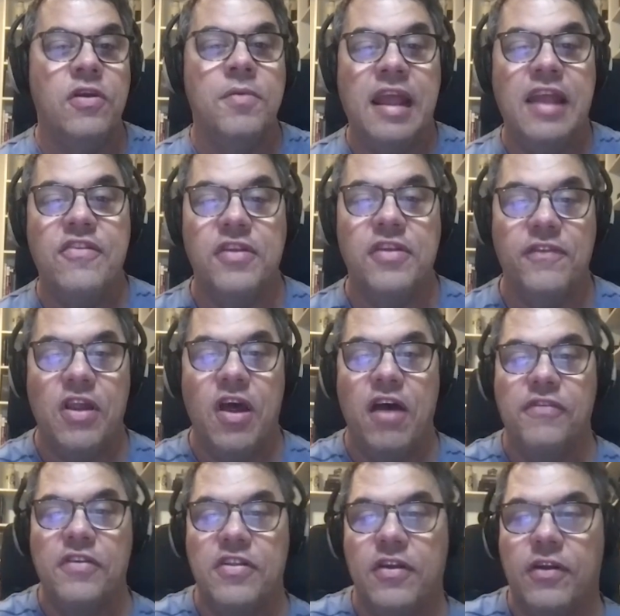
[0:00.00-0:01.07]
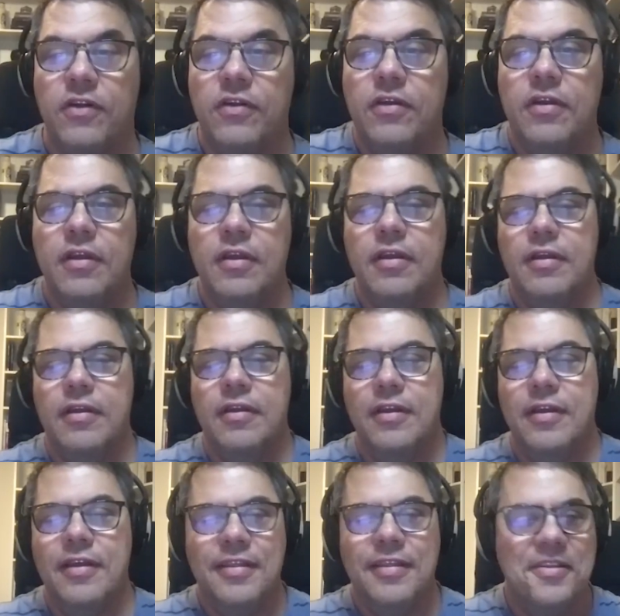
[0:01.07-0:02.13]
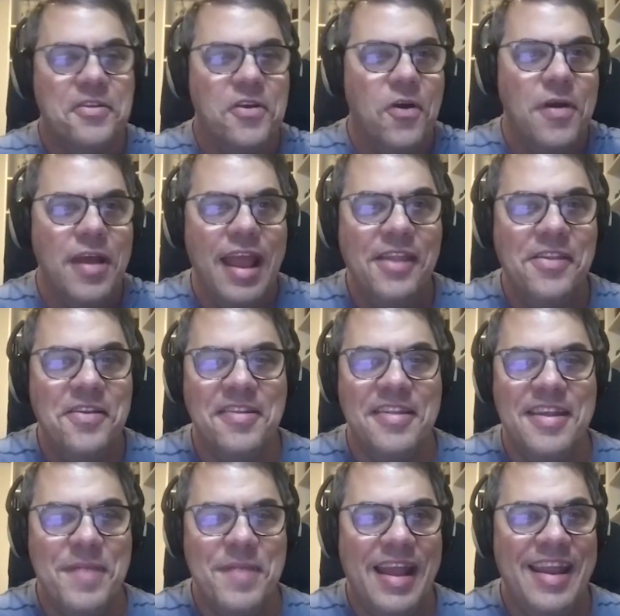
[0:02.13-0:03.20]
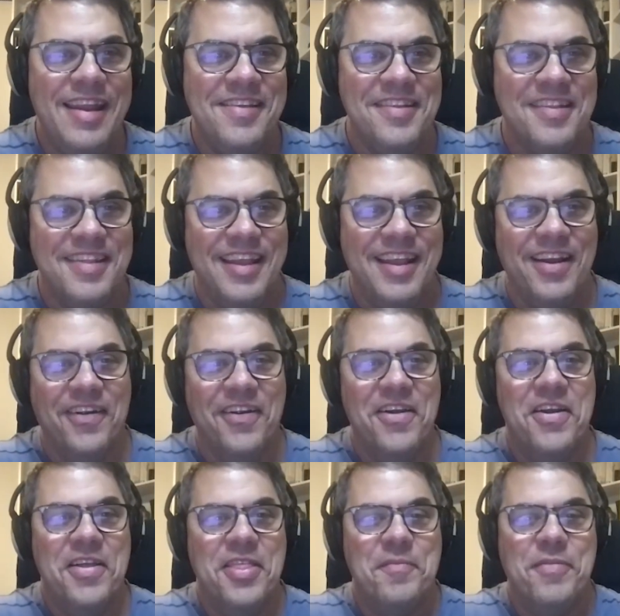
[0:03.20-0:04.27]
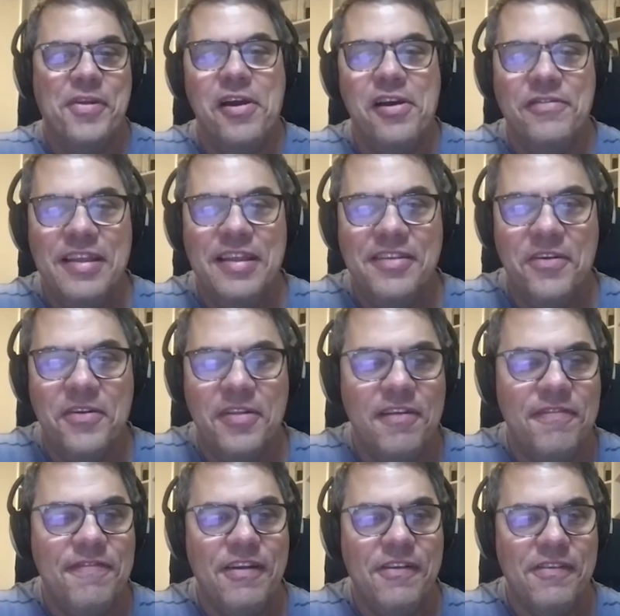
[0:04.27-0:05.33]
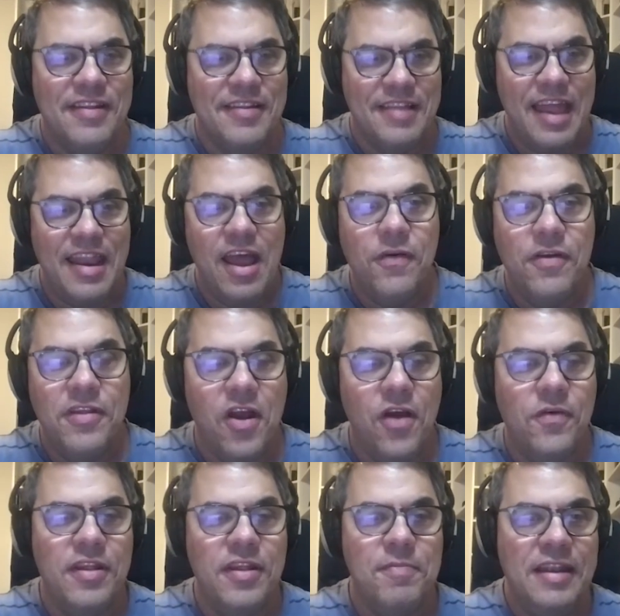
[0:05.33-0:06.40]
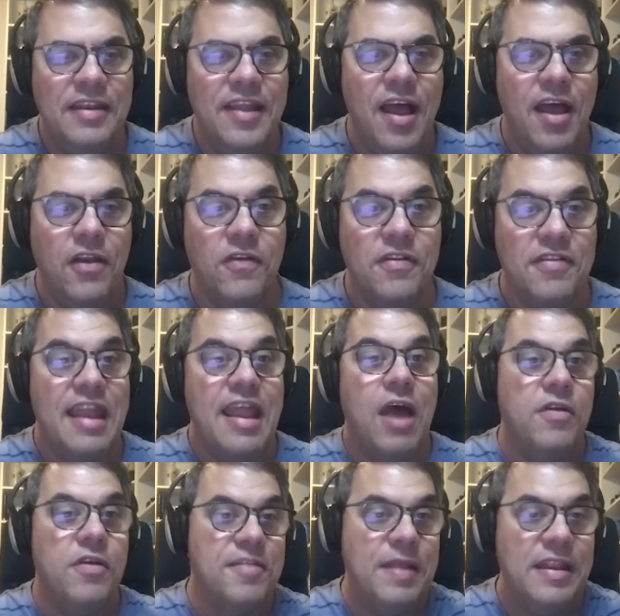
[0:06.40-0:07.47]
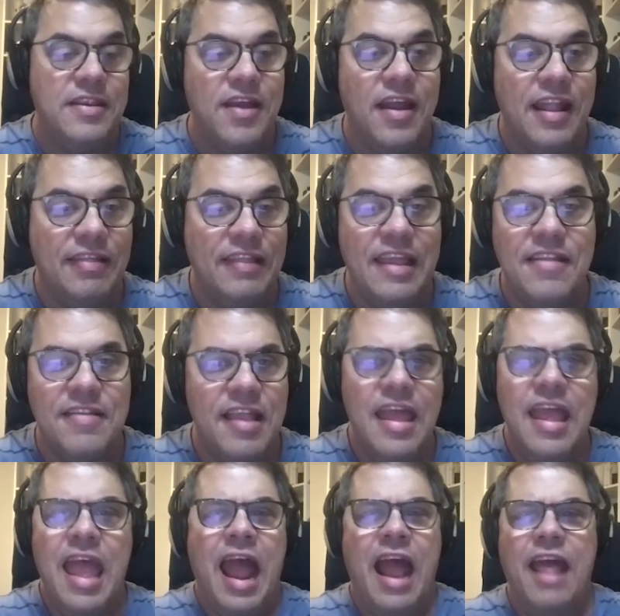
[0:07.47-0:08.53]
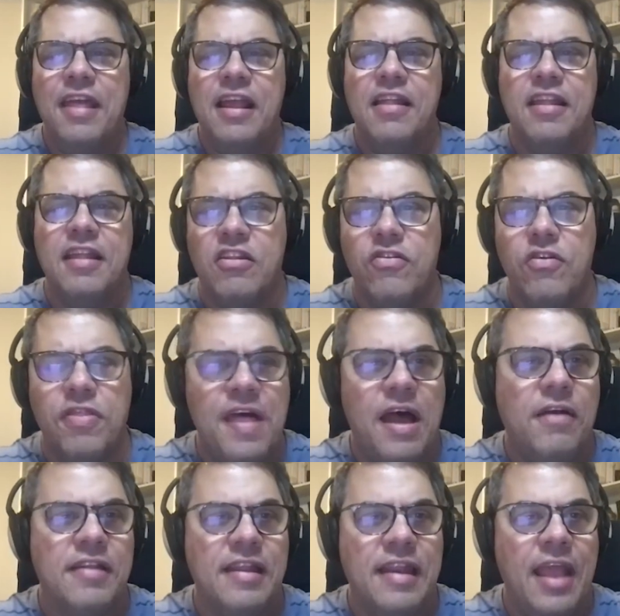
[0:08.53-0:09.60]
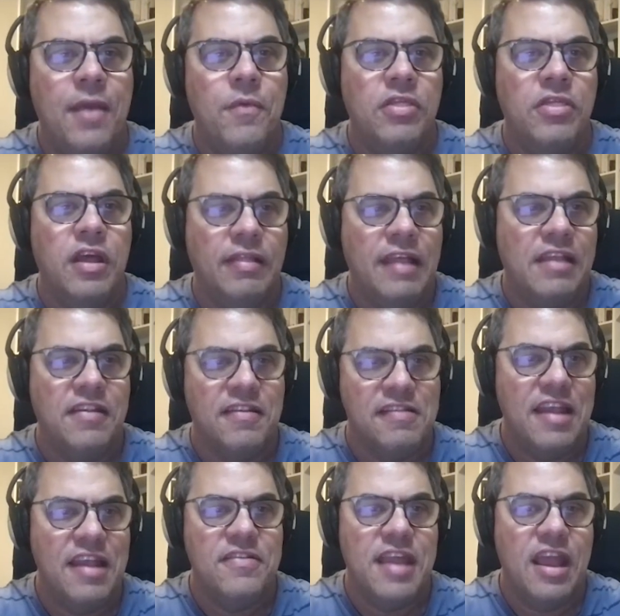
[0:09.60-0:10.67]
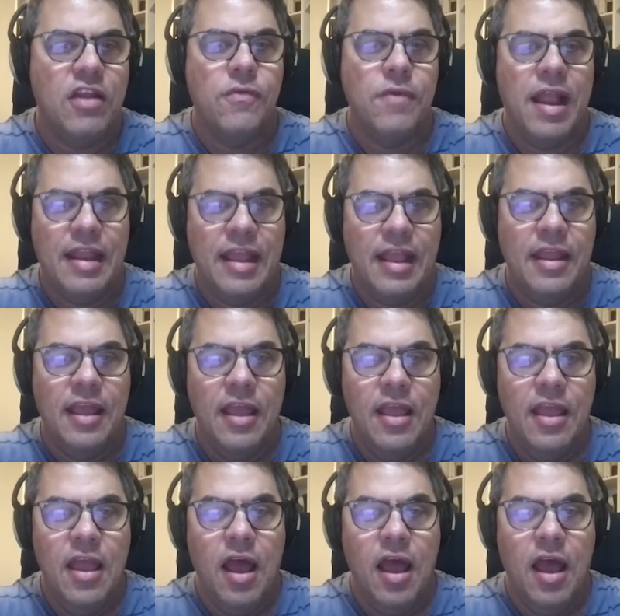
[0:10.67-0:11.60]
termination of an officer. Let's go agency by agency here. The Bureau of Internal Affairs, is that how it's always been done? Or is that how it's been done at least, I think, since 2008 when the legislation that created